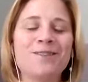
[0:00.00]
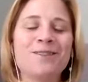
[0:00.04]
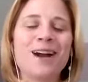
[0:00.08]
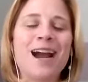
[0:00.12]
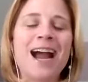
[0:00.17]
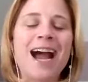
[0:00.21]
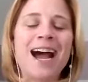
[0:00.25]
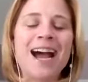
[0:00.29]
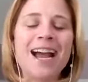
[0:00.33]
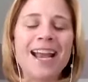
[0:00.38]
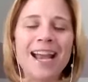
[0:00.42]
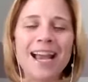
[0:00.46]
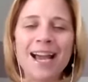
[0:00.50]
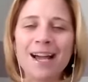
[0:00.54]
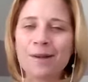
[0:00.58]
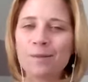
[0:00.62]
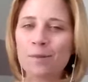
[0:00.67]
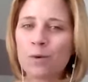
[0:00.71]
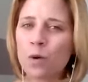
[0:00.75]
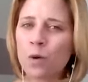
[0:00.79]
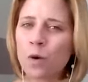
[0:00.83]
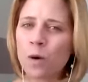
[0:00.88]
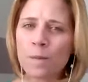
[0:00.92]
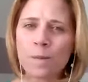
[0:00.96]
where I
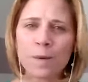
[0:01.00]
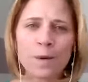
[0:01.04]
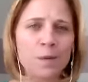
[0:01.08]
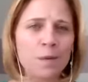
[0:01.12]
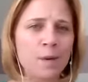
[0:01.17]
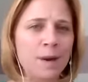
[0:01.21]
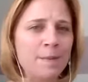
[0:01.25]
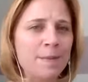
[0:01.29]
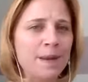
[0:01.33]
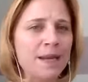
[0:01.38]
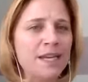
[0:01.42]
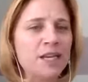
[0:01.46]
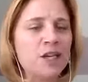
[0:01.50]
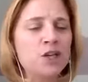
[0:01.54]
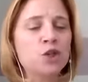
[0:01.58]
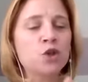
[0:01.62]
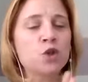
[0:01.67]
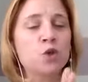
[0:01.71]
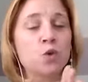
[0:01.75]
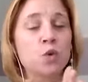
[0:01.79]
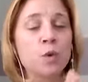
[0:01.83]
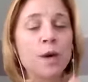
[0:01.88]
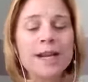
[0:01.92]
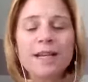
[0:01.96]
help corporate women
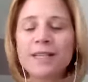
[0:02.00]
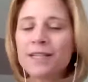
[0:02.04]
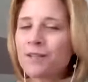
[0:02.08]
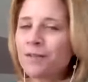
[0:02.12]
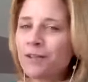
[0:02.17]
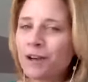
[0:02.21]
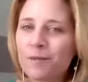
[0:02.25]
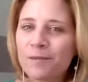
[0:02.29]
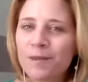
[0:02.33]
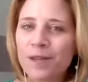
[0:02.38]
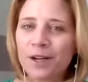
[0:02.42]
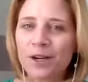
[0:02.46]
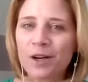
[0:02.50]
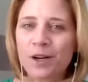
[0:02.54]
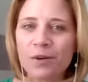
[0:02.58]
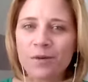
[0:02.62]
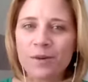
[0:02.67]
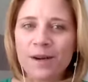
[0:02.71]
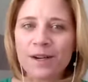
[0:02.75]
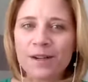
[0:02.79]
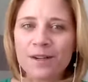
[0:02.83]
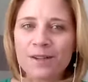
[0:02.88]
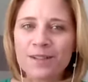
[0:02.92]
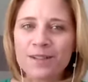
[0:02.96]
transform their
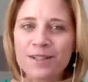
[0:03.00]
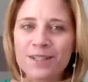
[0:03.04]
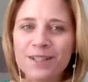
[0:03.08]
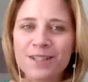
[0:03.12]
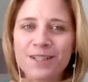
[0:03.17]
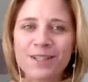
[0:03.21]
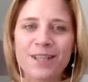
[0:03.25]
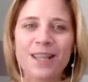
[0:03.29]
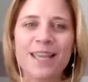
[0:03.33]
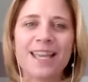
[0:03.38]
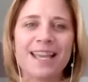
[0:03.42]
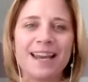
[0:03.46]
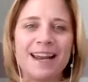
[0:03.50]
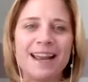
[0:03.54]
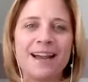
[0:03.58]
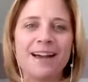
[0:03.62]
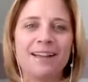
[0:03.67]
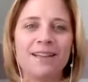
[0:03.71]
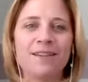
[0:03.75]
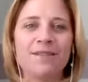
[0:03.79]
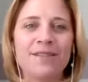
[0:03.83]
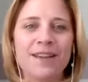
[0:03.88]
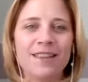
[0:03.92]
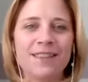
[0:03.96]
careers so they can
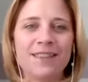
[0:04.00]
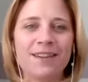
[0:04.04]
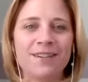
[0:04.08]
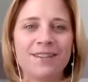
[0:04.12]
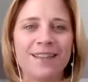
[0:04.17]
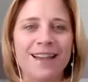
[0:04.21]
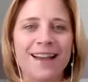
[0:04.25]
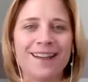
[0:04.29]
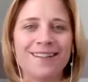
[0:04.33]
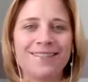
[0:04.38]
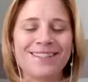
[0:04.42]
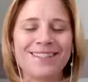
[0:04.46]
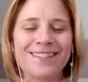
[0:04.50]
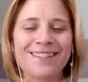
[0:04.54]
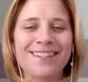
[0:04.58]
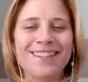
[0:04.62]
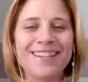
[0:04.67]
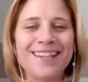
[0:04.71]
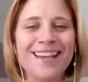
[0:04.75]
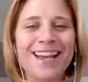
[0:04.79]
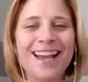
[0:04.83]
elevate their lives.